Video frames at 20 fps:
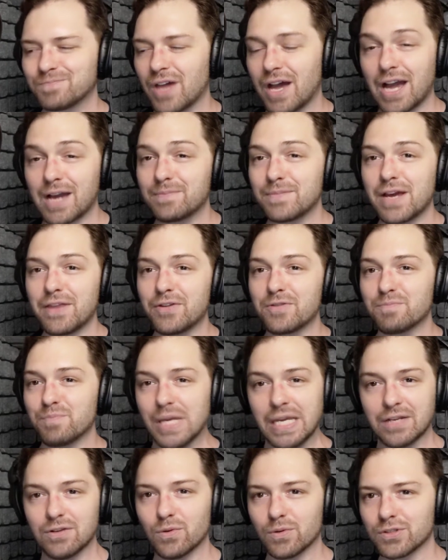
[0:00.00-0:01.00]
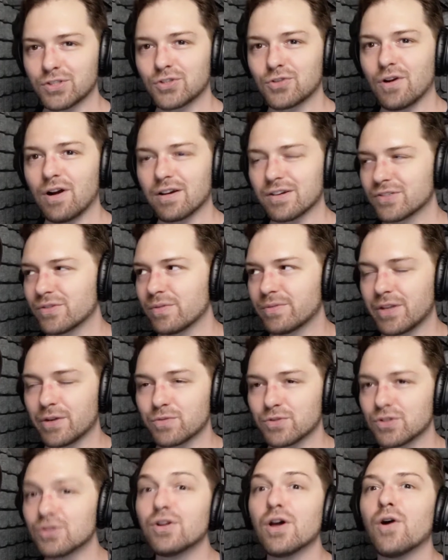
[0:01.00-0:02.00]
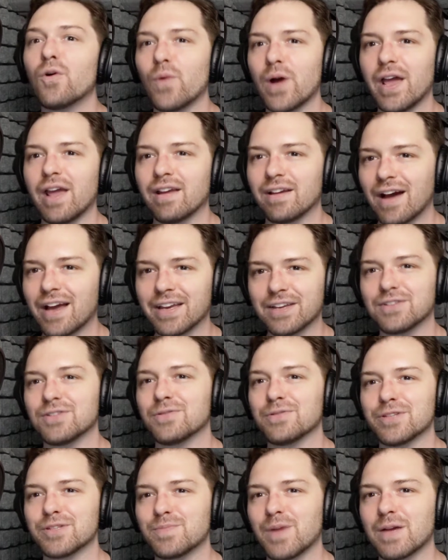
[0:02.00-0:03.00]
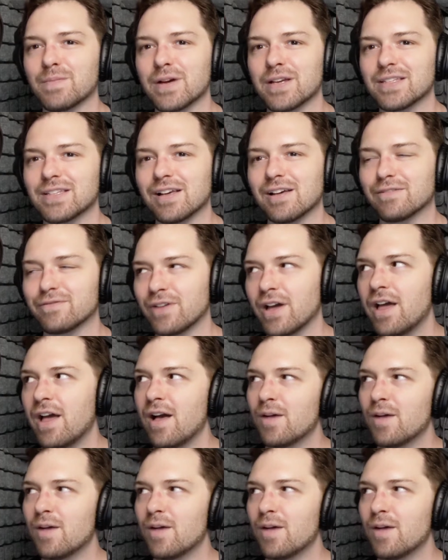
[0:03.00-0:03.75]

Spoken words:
I'm neither big nor strong, so there was no way I could do this by myself,